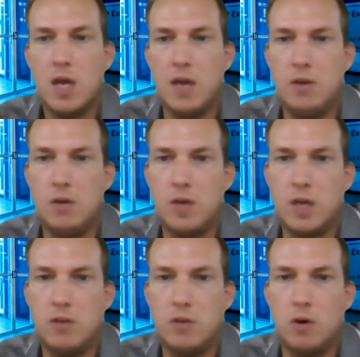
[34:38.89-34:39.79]
and you
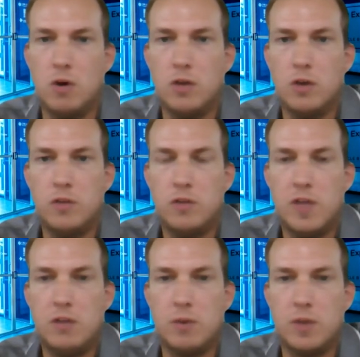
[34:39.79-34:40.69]
can do all those
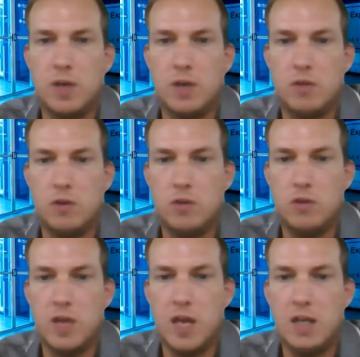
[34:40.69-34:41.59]
things without
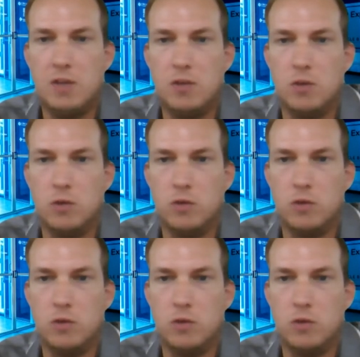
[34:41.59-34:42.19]
using any tools.